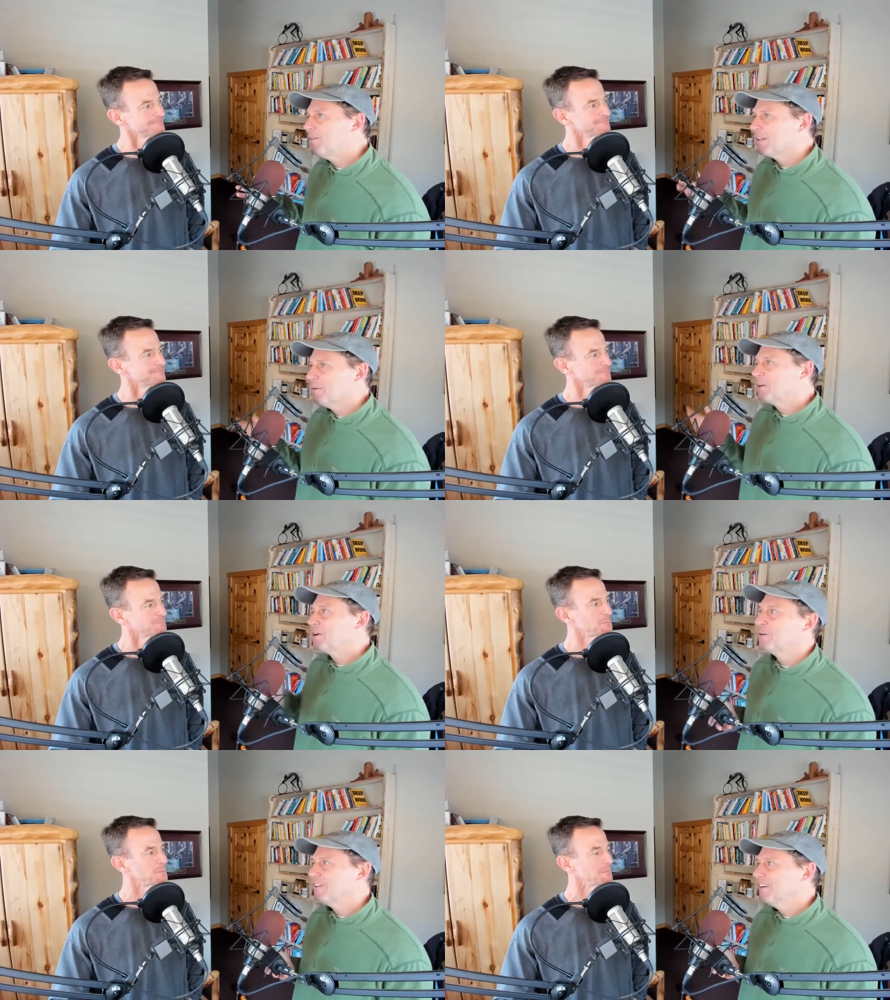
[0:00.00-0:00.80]
Speaker 1: with i'm going to
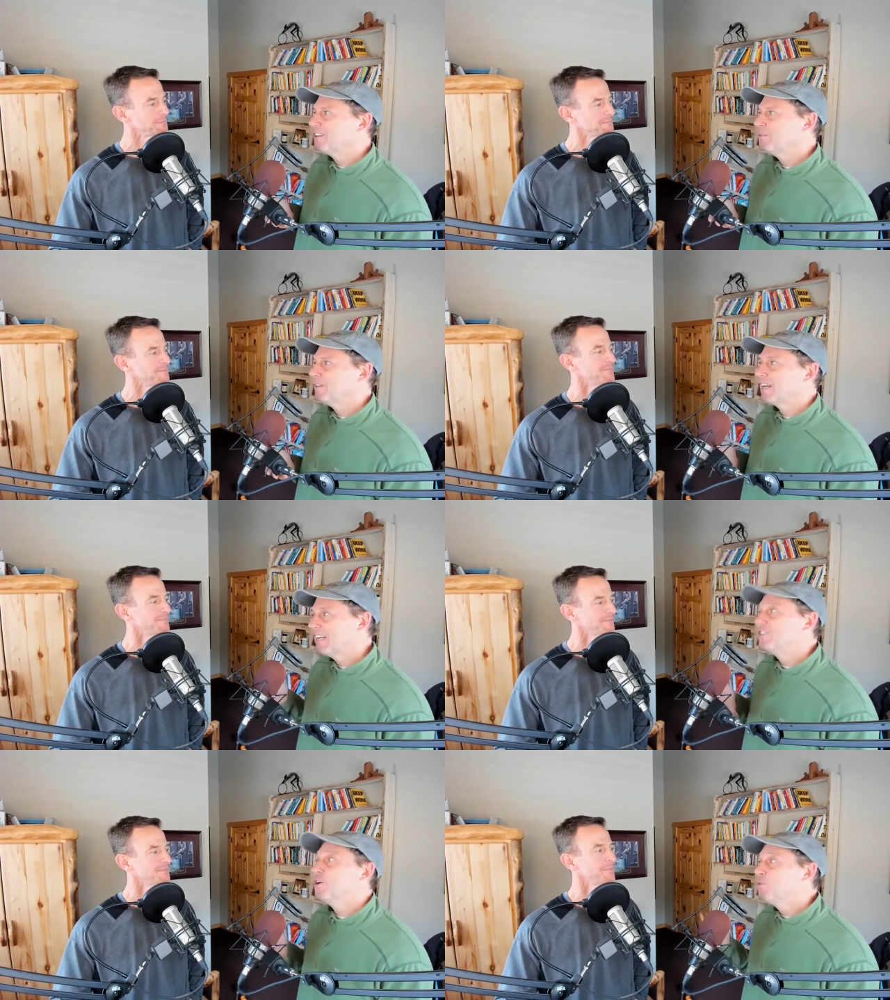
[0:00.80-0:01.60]
go with another one that
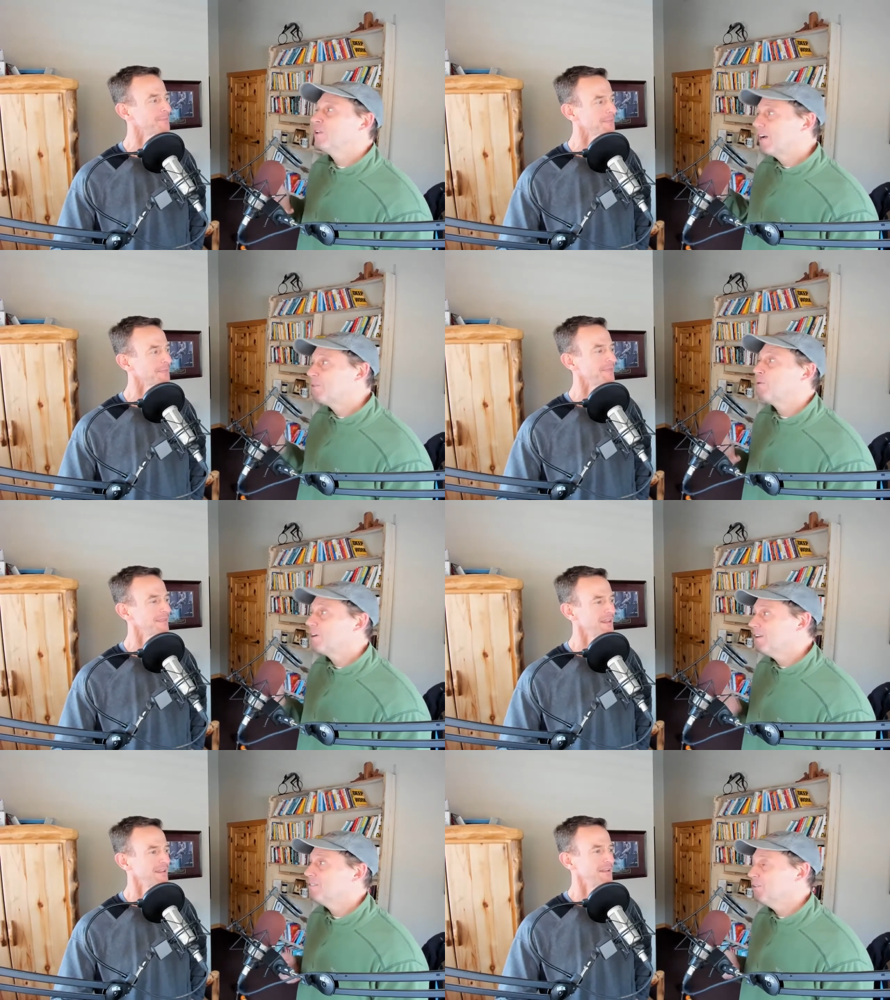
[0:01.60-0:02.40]
i don't like
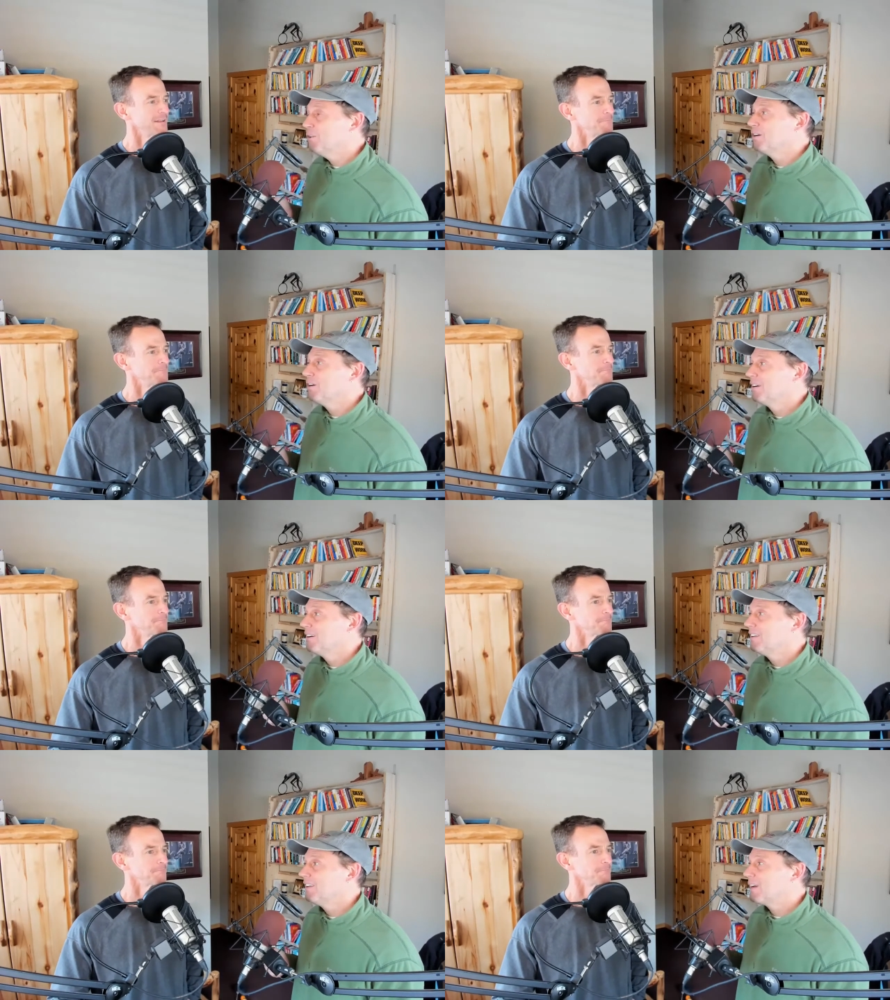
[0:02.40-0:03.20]
working for
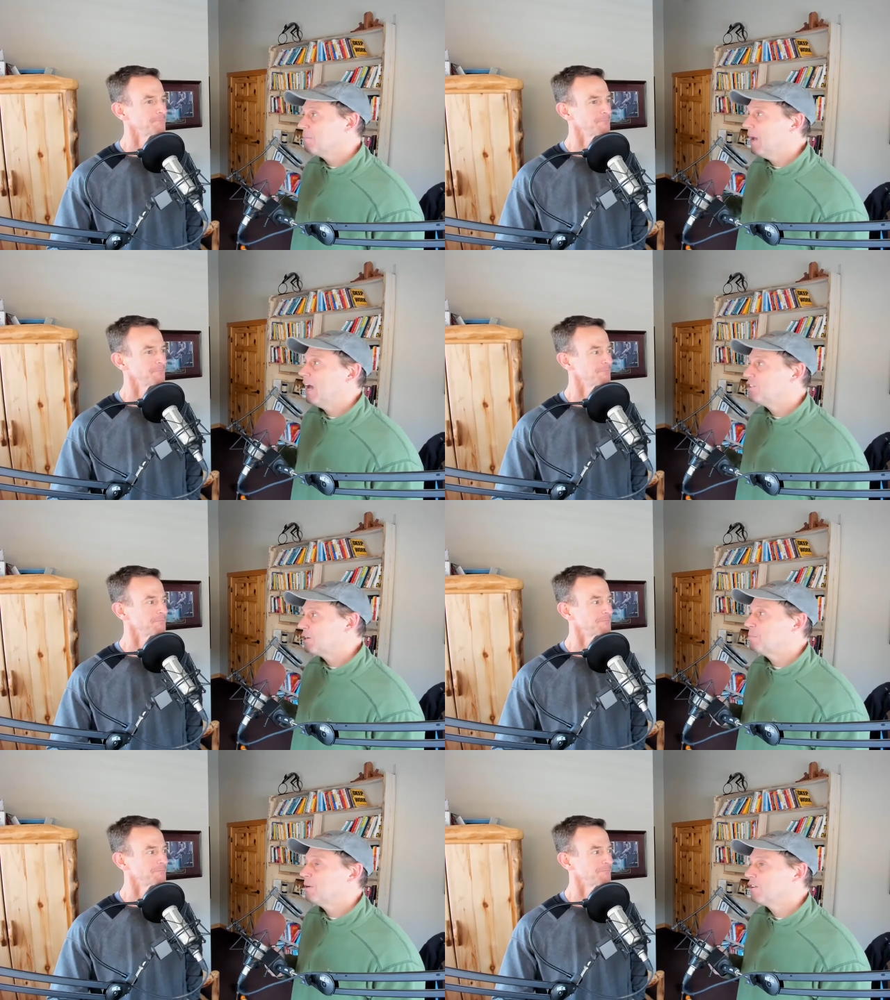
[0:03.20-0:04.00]
like a
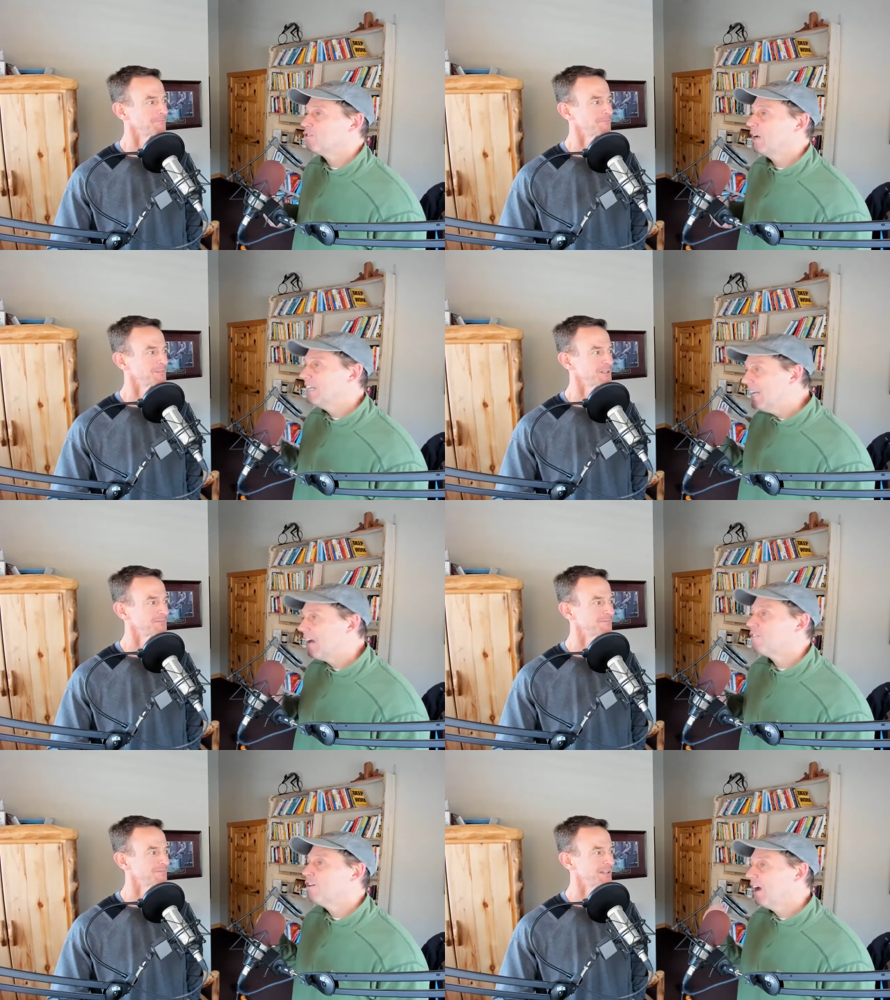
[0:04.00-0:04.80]
magic pill so i
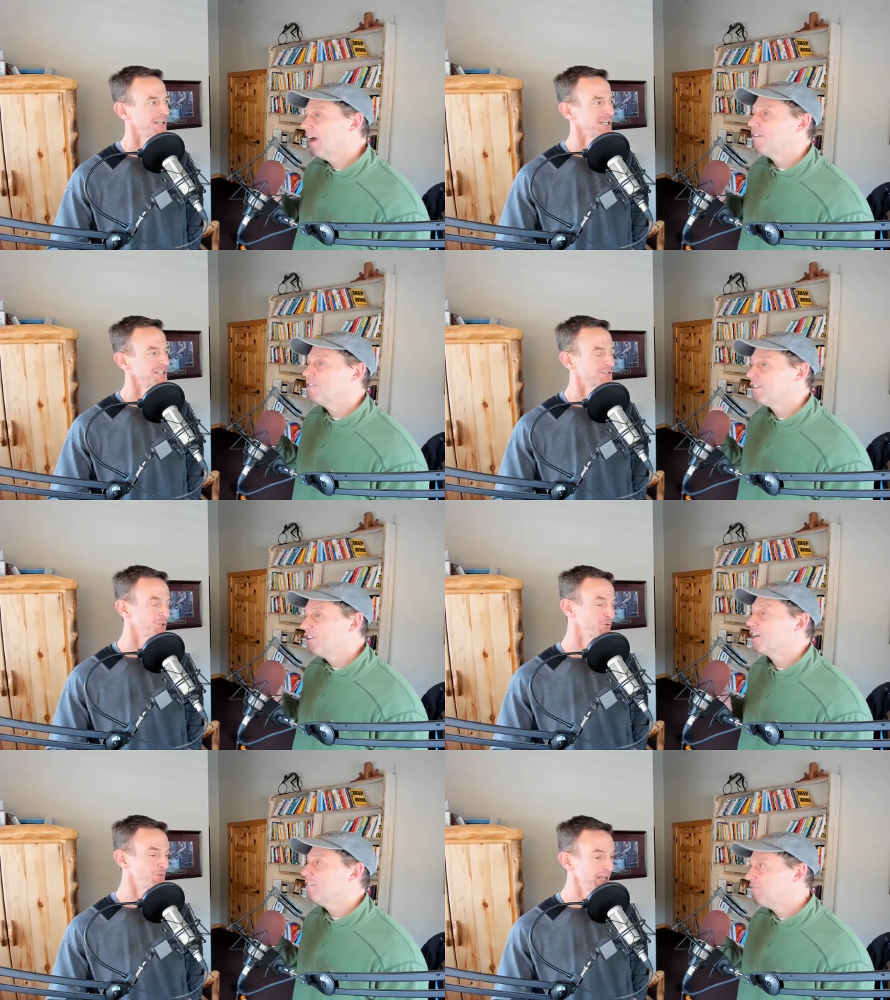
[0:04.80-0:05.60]
never have to so
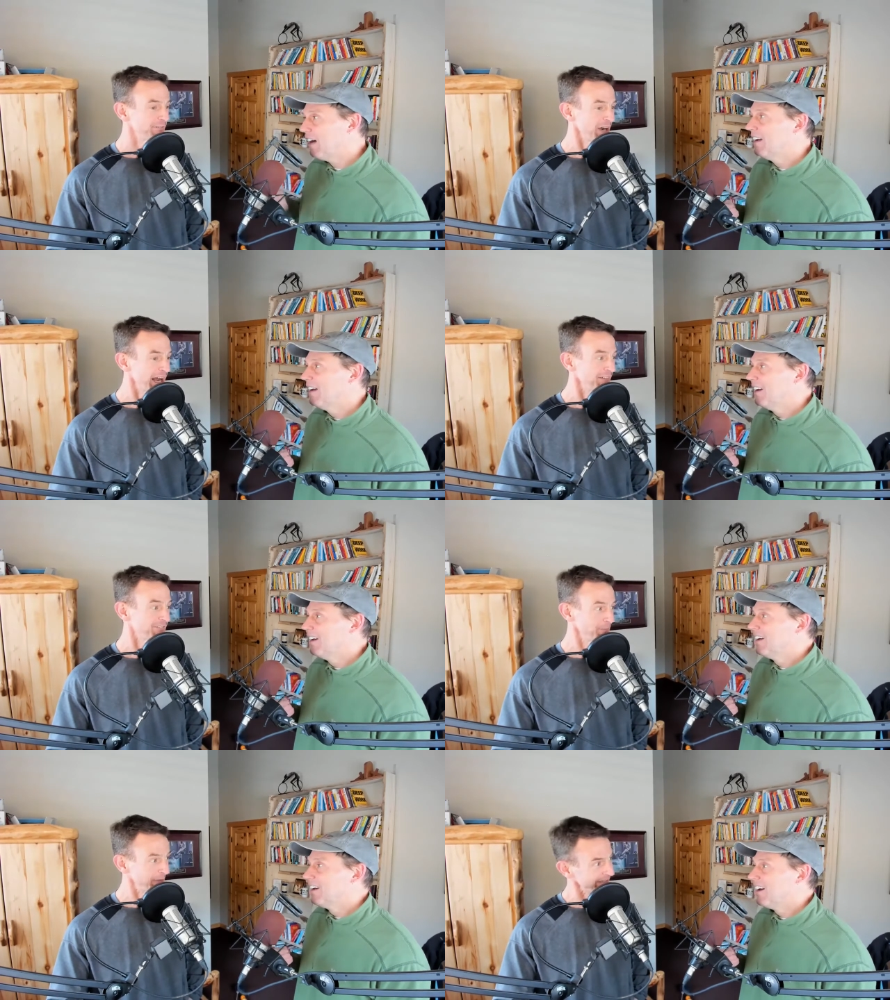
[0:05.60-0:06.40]
you never
Speaker 2: have
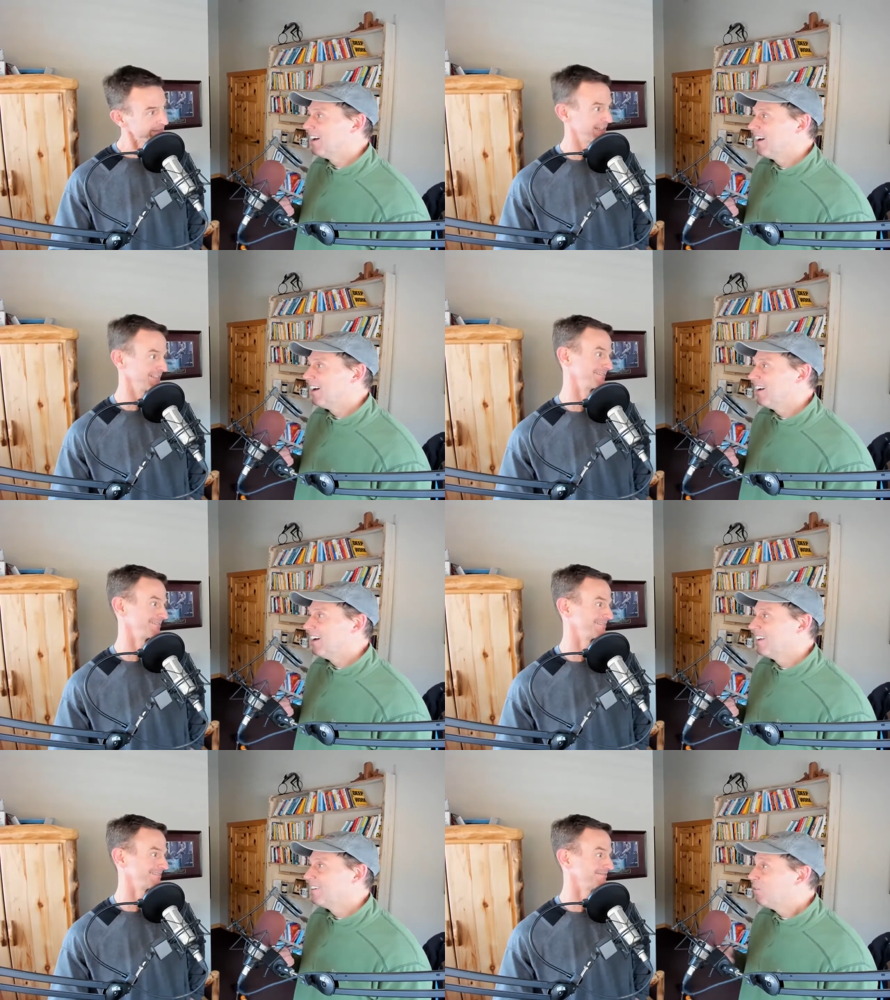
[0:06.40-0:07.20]
to meditate
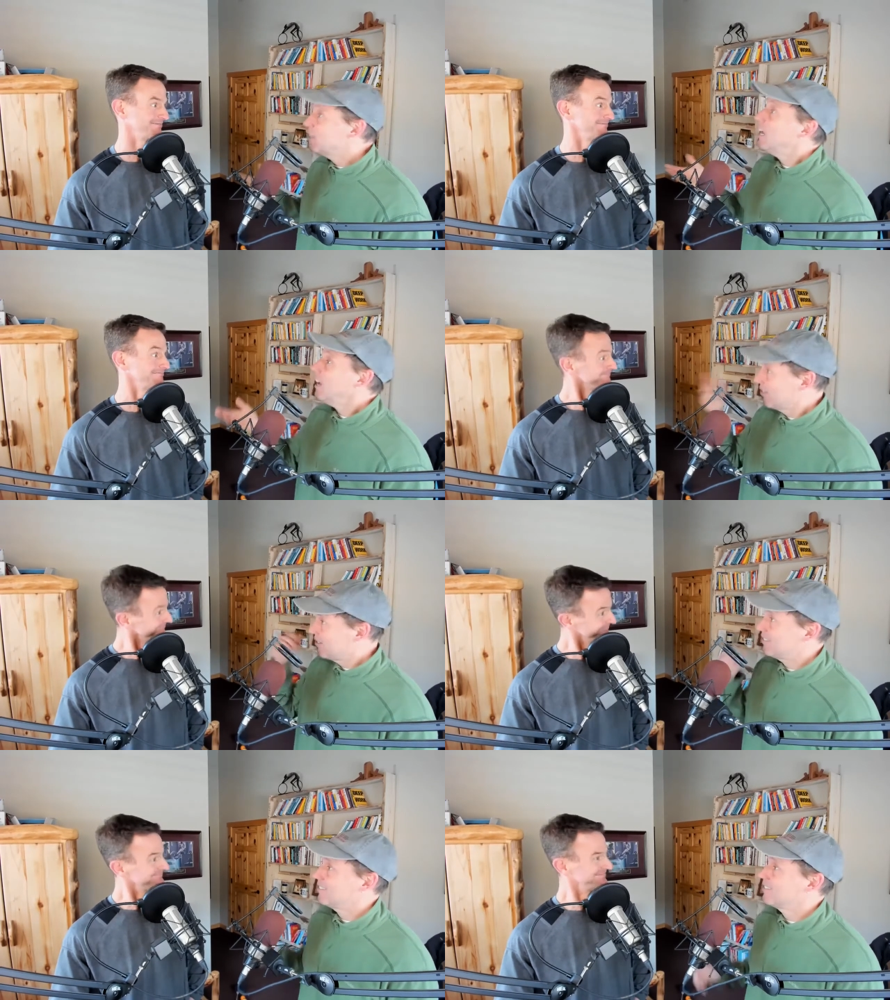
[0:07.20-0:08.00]
Yes.